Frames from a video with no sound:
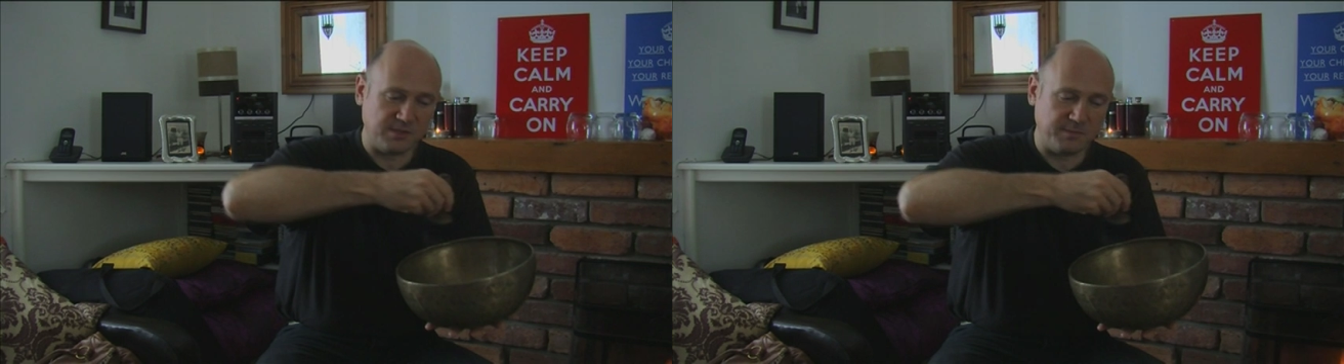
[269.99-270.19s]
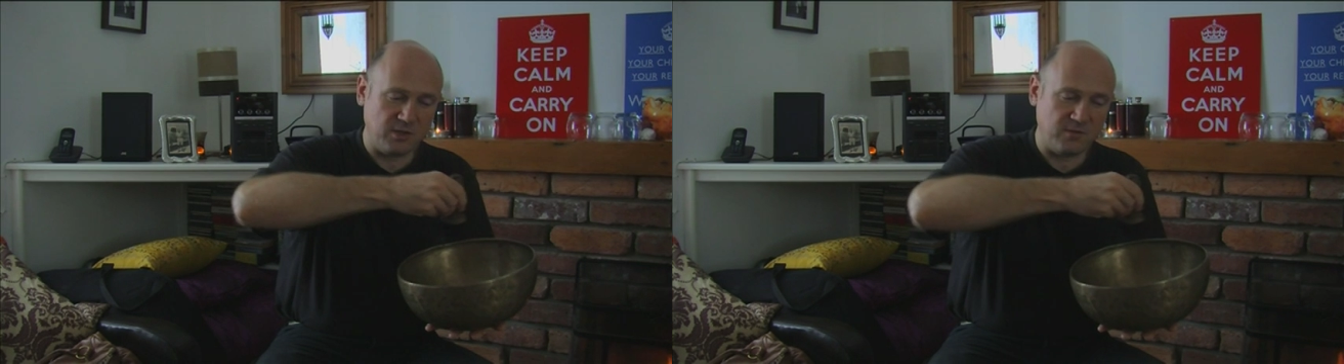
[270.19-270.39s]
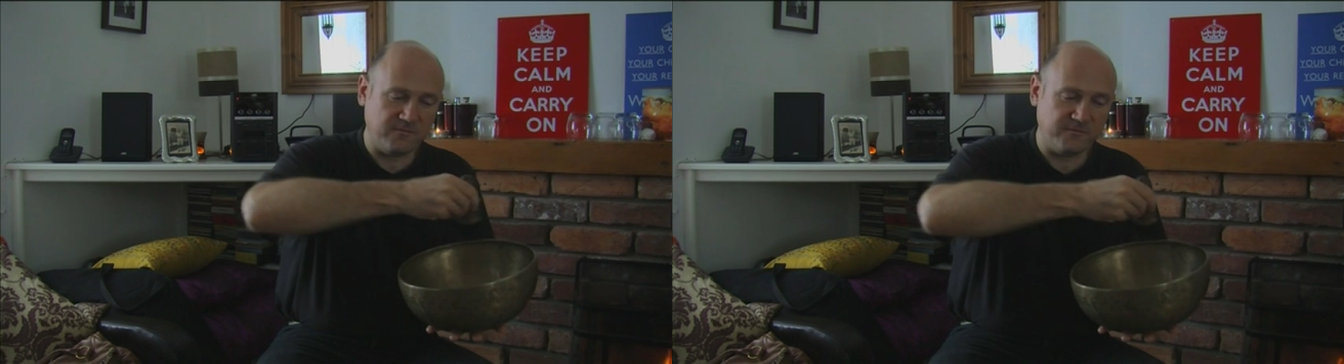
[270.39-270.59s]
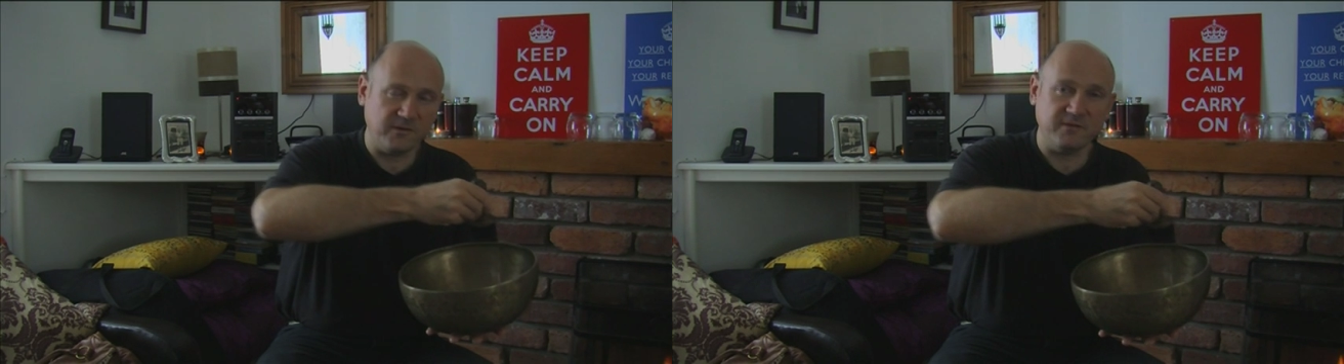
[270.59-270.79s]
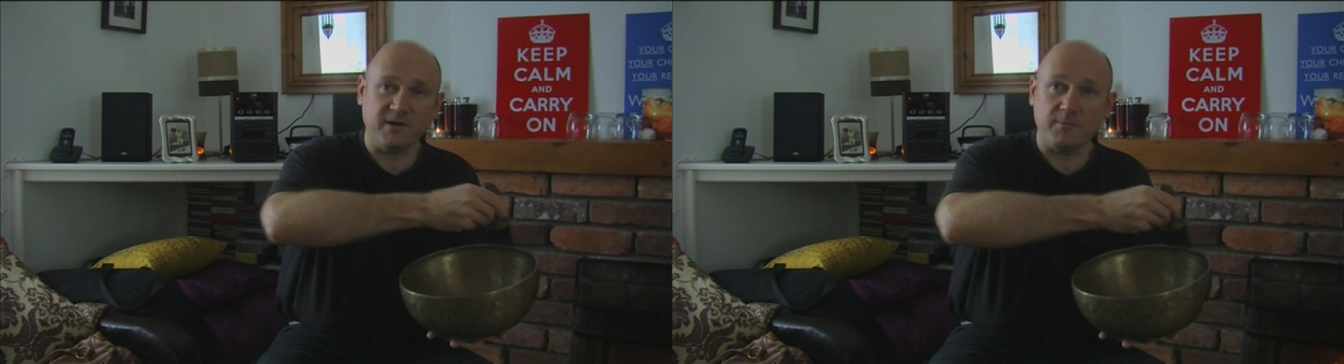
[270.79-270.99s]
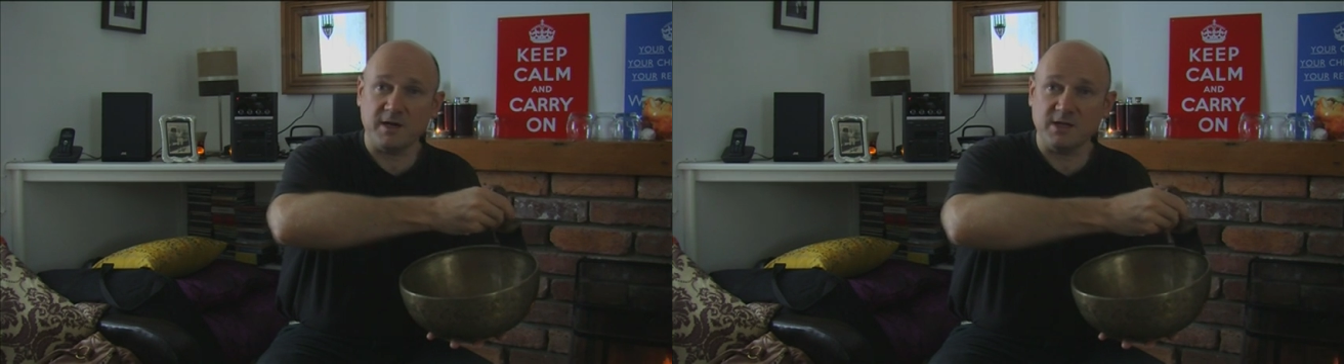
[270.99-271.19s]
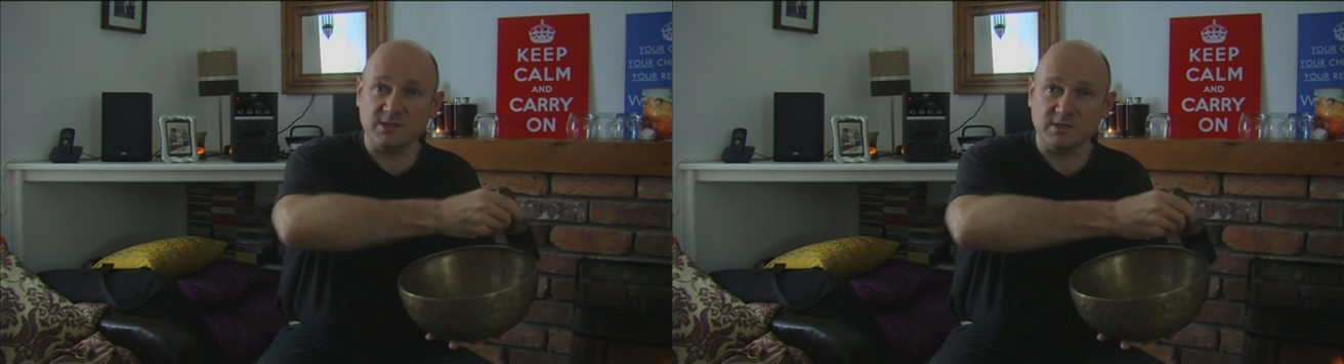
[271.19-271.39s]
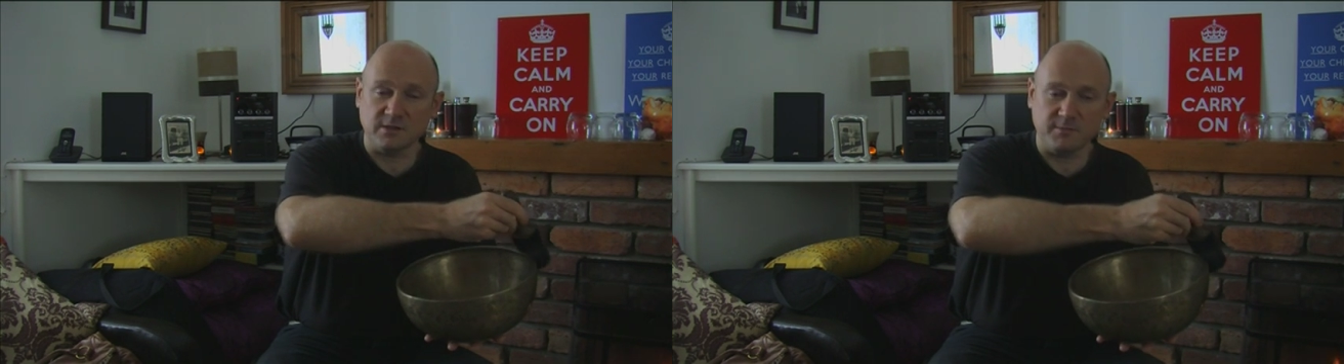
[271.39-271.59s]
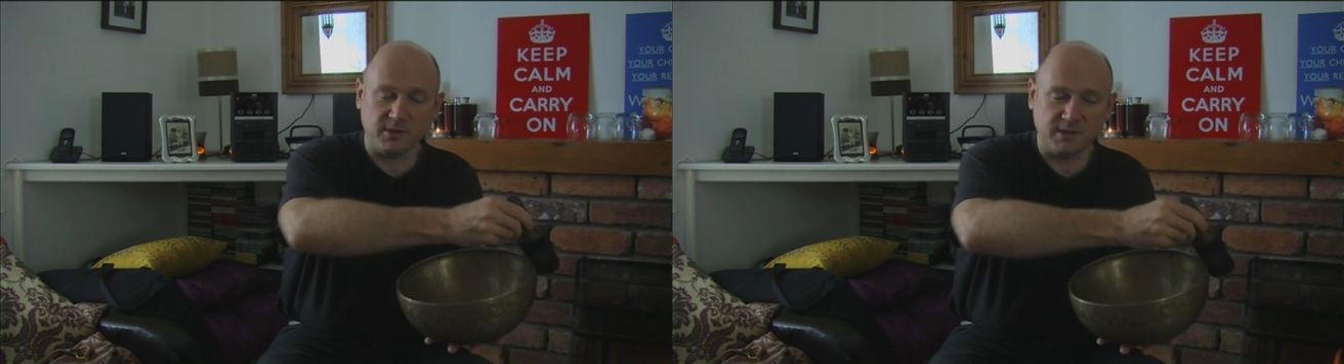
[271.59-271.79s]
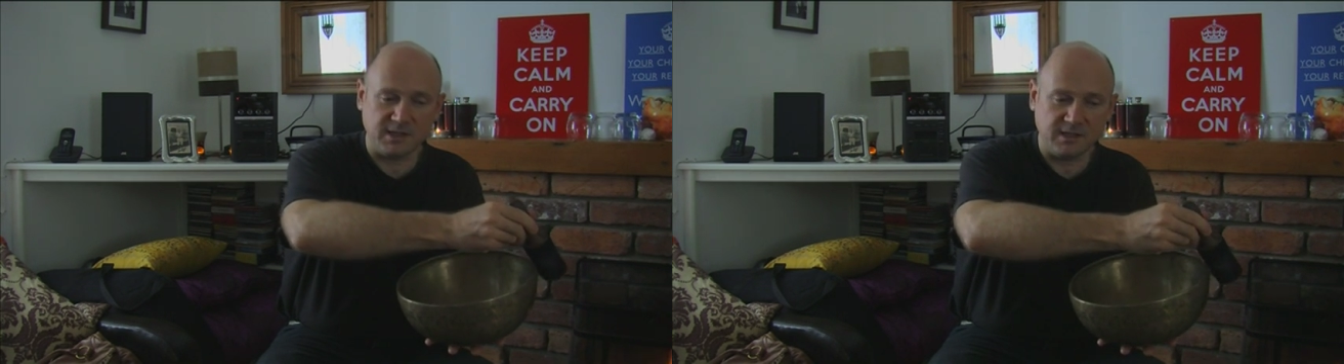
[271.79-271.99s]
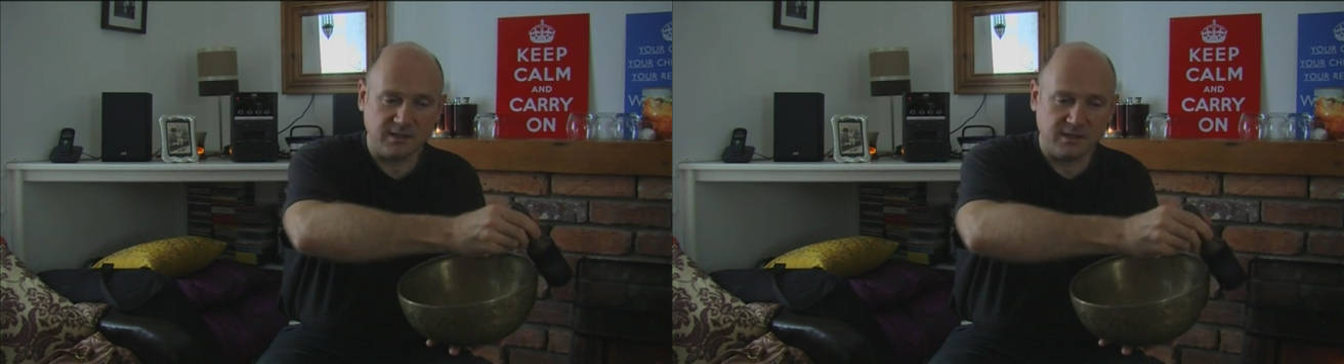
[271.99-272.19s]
but you can feel the vibrations on the body.